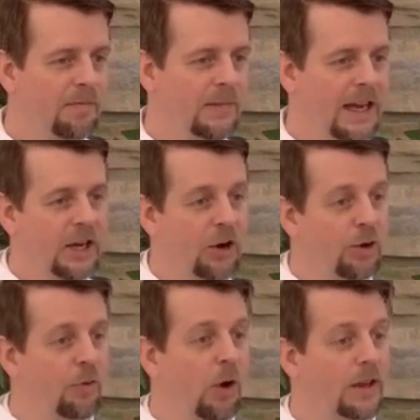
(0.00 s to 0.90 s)
And he heard a
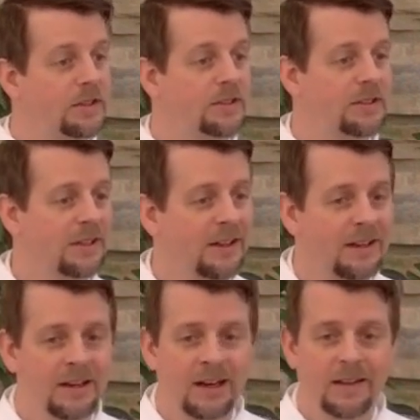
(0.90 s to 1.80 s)
voice
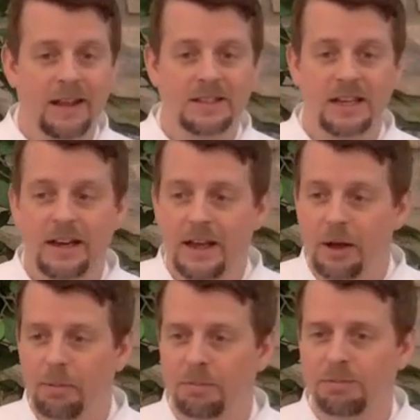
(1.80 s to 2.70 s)
that said to
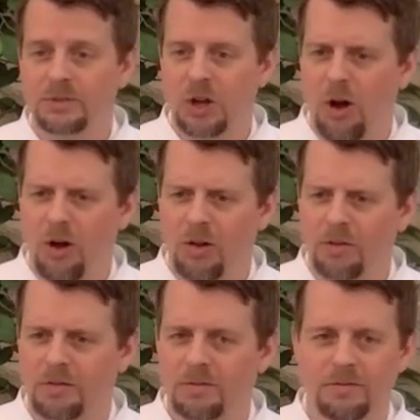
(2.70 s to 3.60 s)
him, Saul,
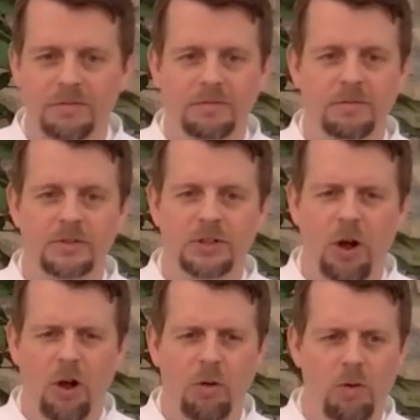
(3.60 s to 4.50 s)

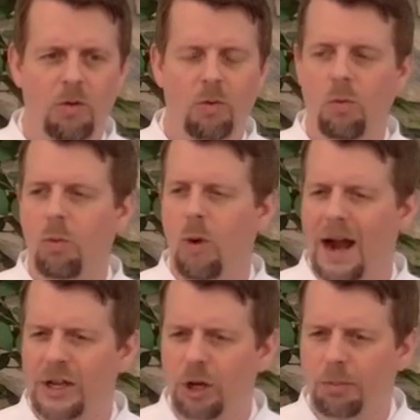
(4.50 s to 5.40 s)
Saul, why
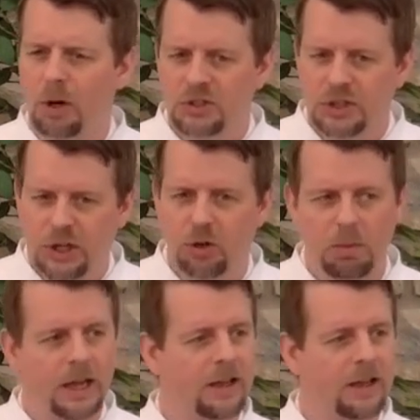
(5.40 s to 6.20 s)
do you persecute me?